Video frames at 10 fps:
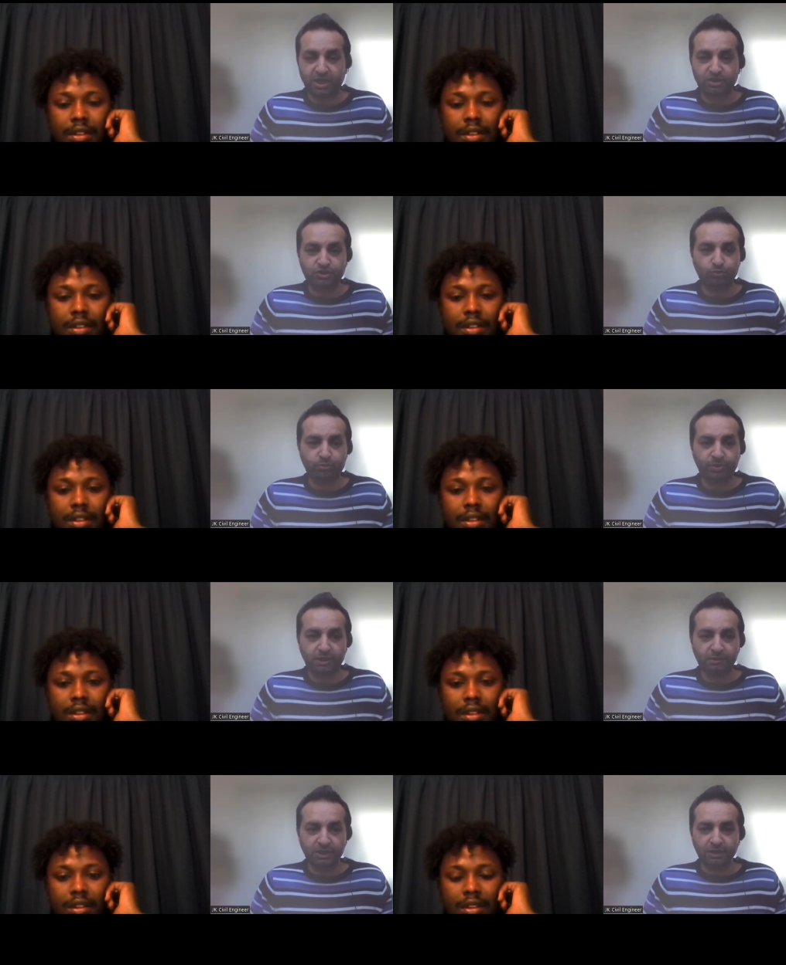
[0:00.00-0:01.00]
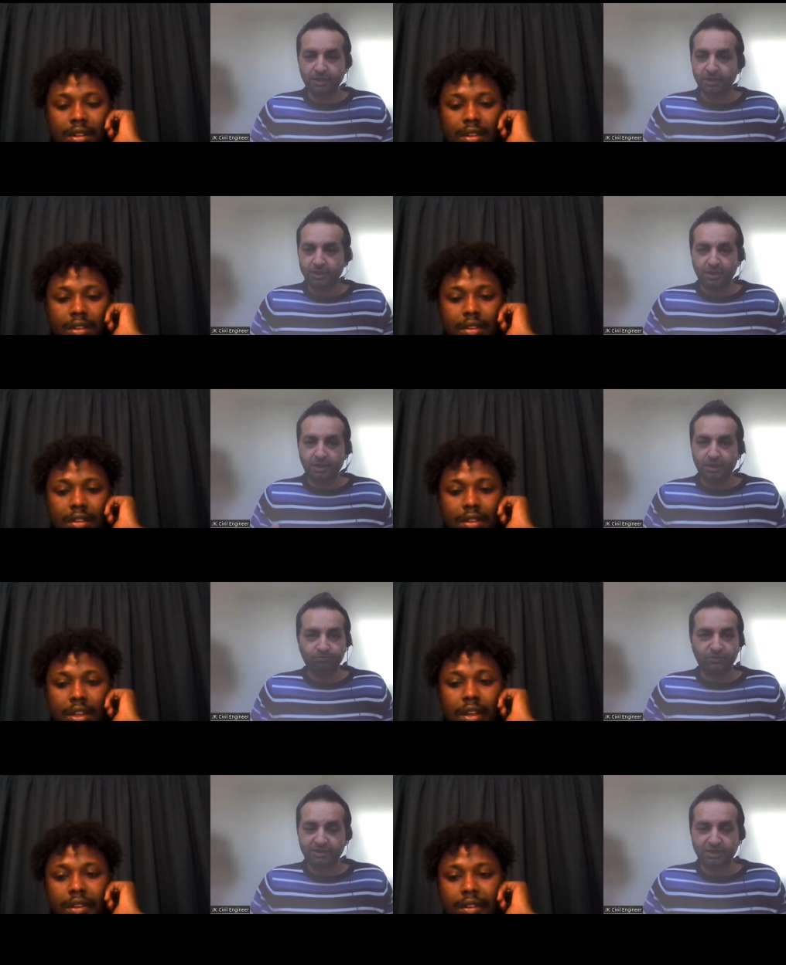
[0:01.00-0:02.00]
Speaker 1: pattern will be.
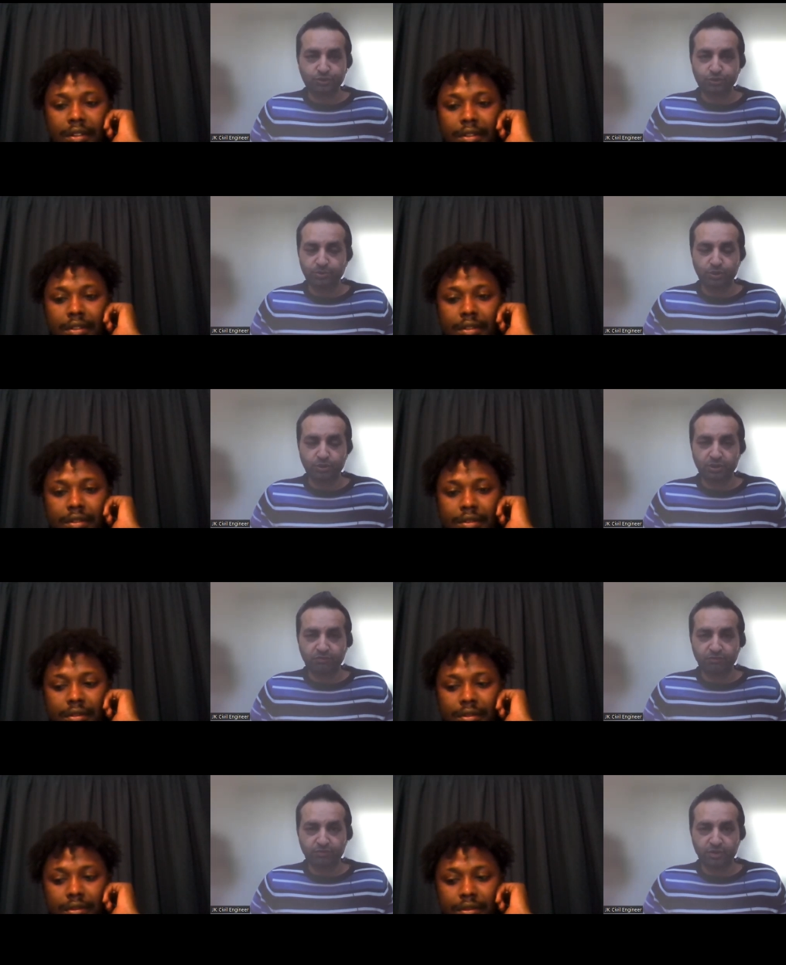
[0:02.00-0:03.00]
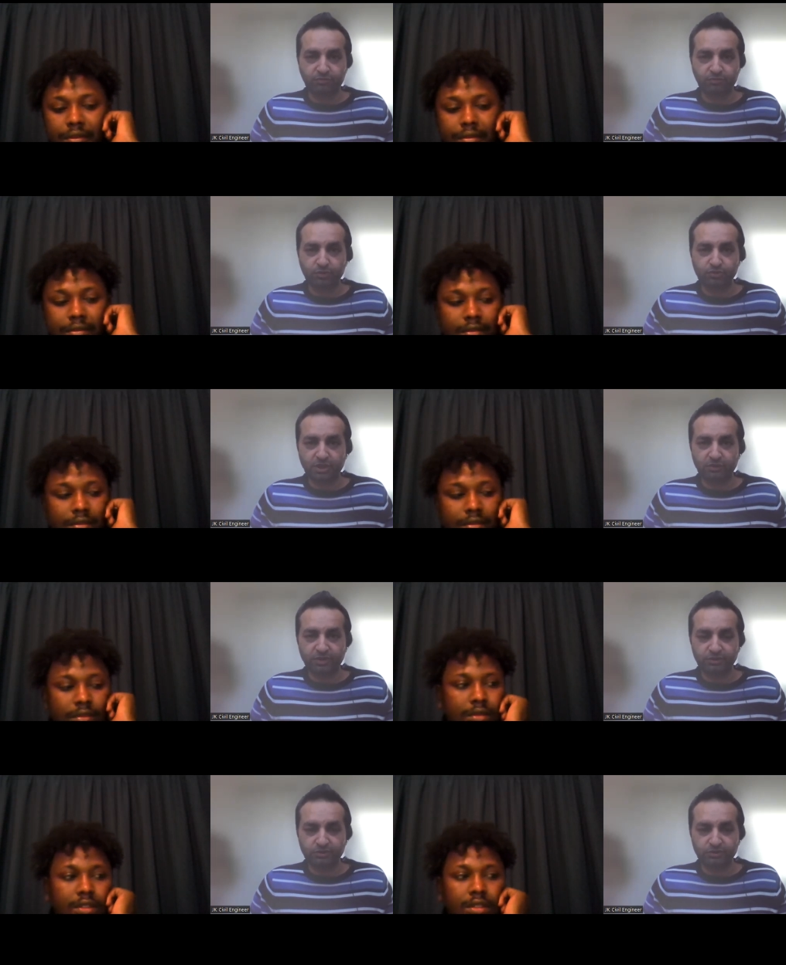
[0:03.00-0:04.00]
Uh, yeah. that, that should be good enough uh, for
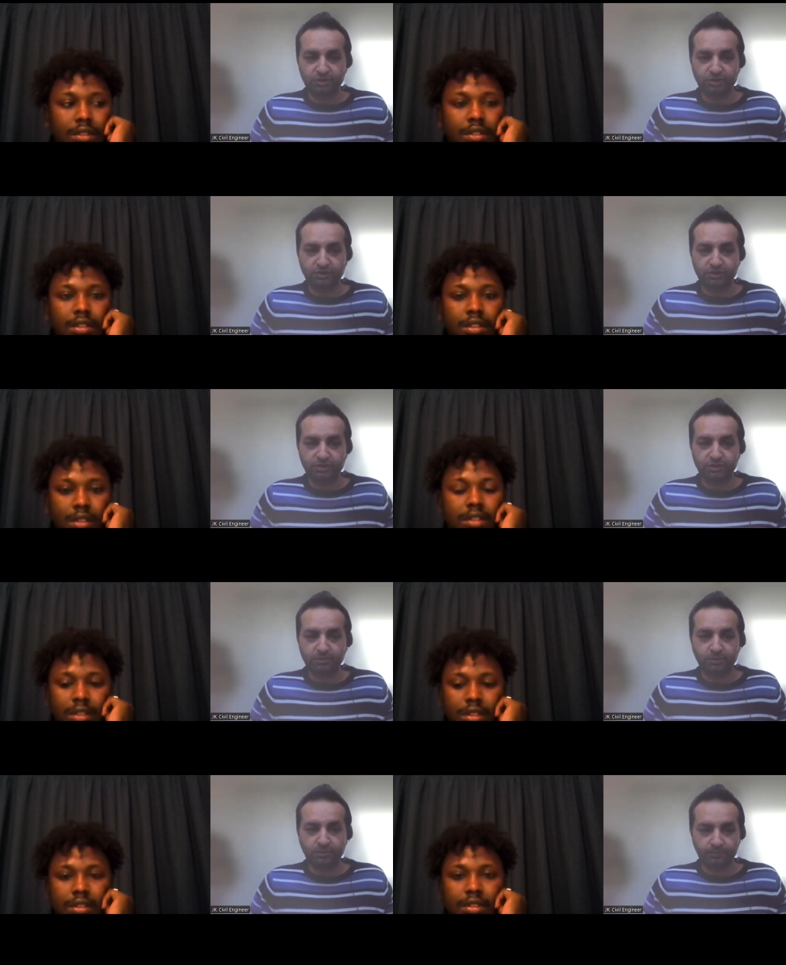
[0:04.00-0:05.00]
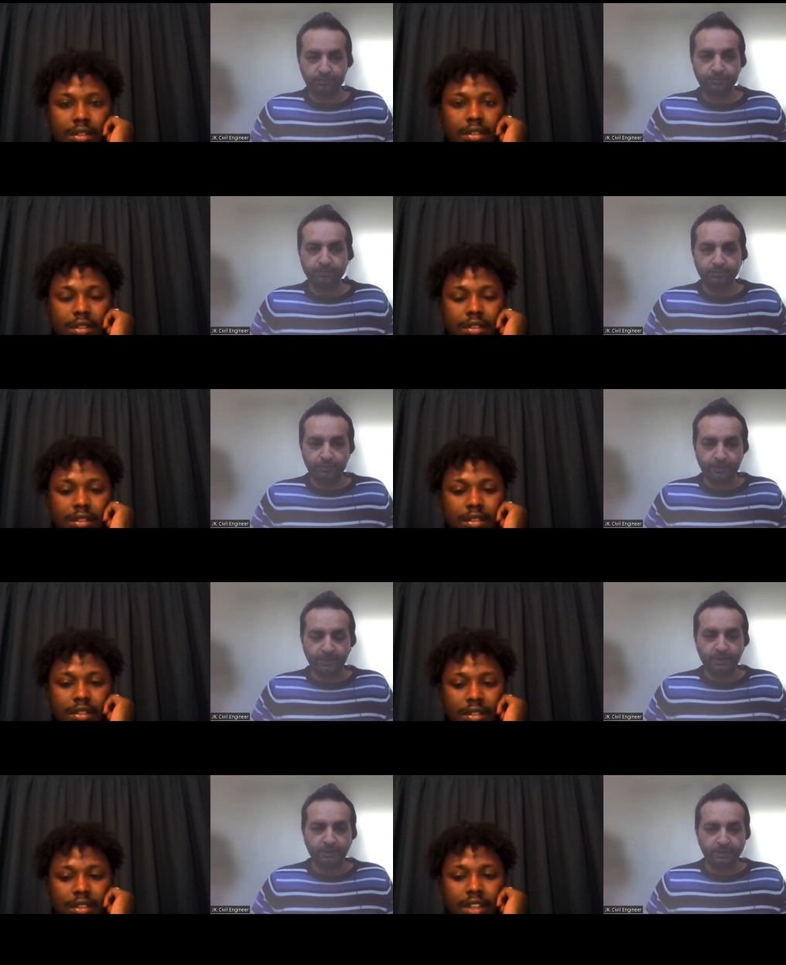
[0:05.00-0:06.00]
yourself actually to clear it up.
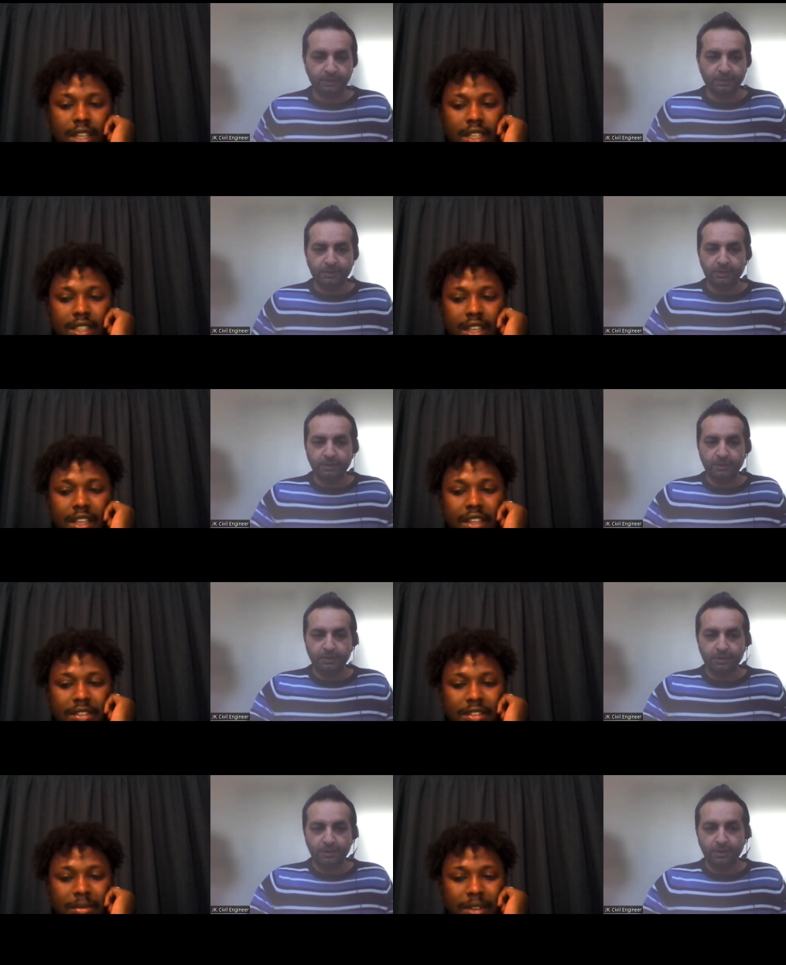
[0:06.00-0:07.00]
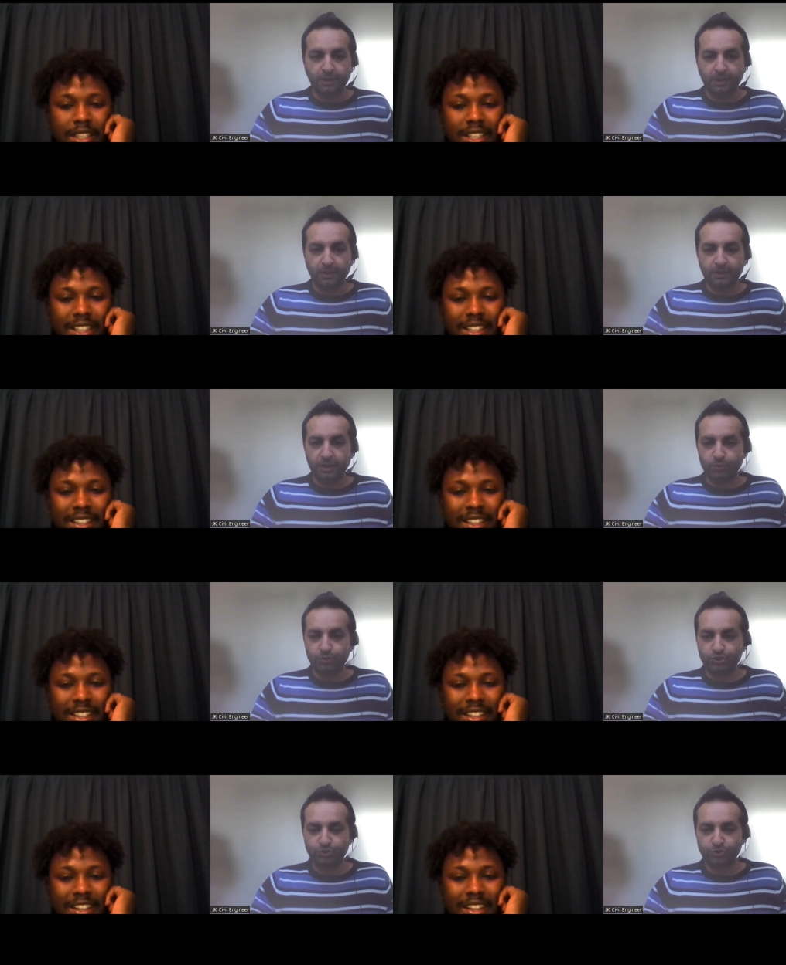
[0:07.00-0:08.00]
Speaker 2: Okay, thank you so much. And
Speaker 1: I
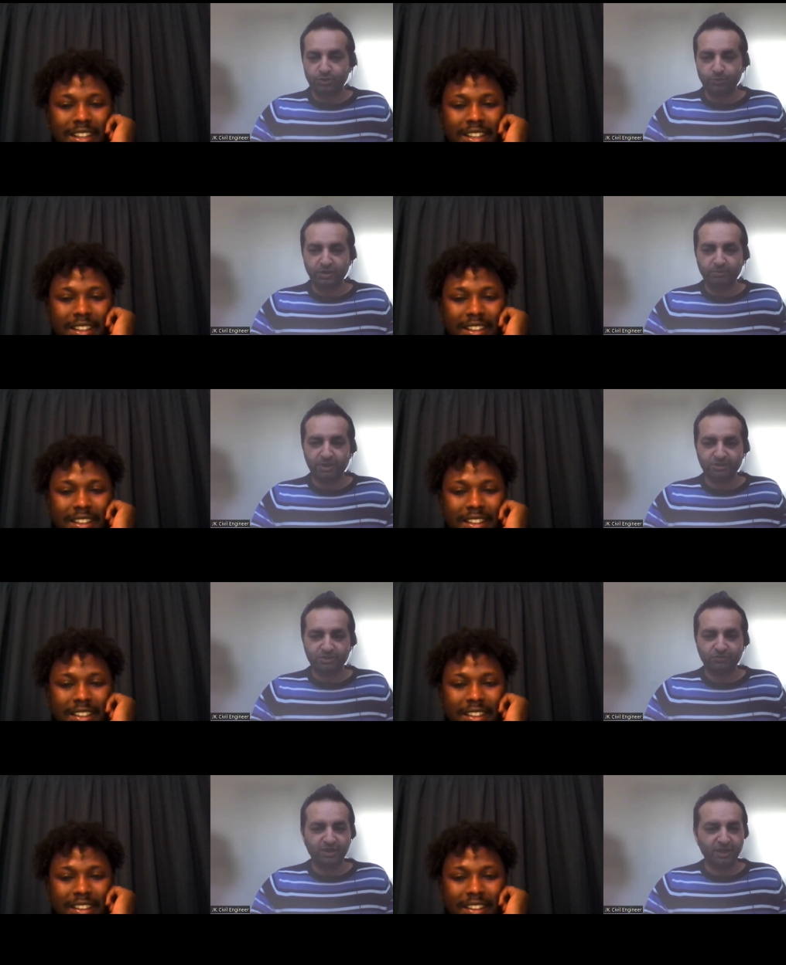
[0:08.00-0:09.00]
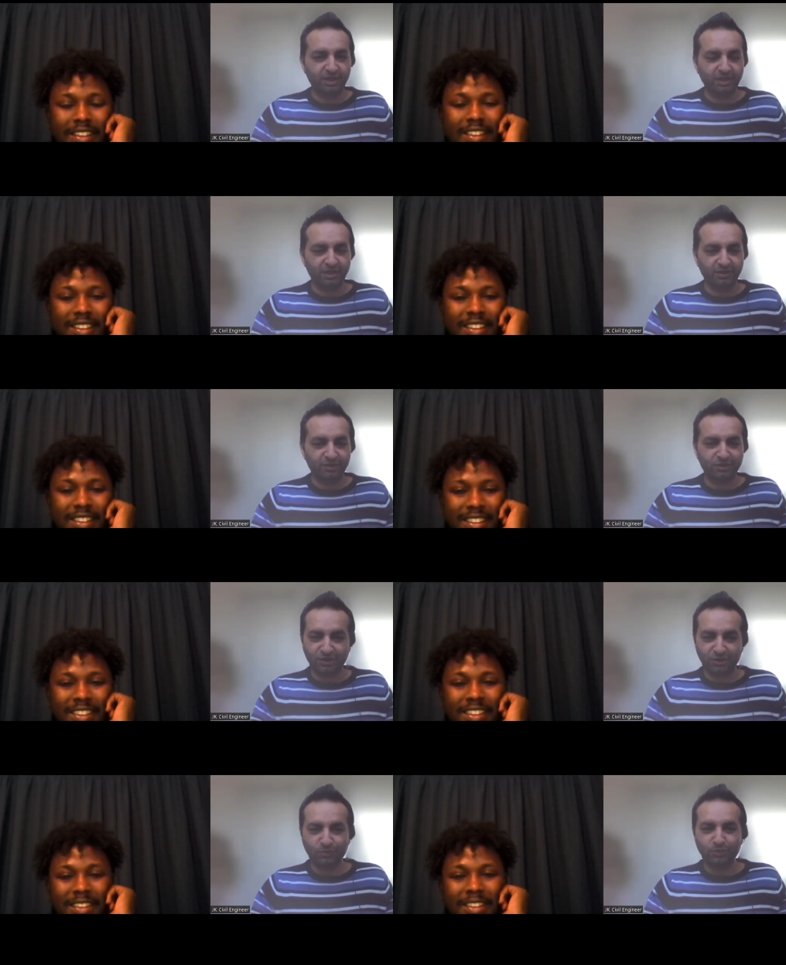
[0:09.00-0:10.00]
wish you the very best of luck and uh,
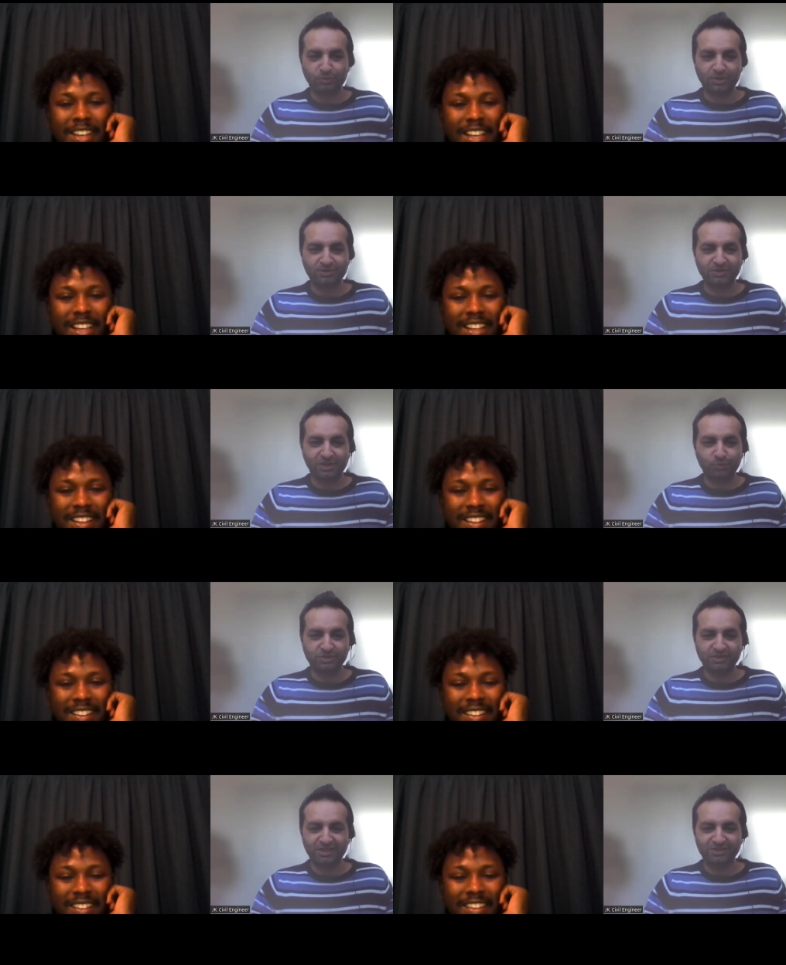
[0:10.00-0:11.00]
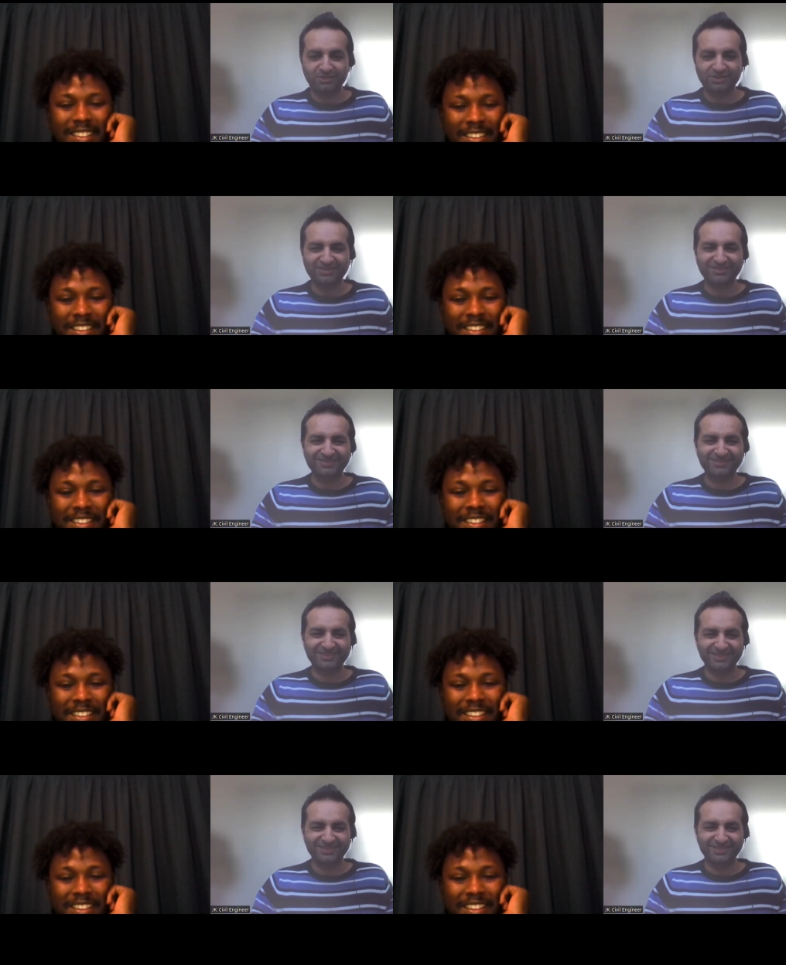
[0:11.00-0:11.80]
thank you okay. very much. Yeah, it was nice to see you.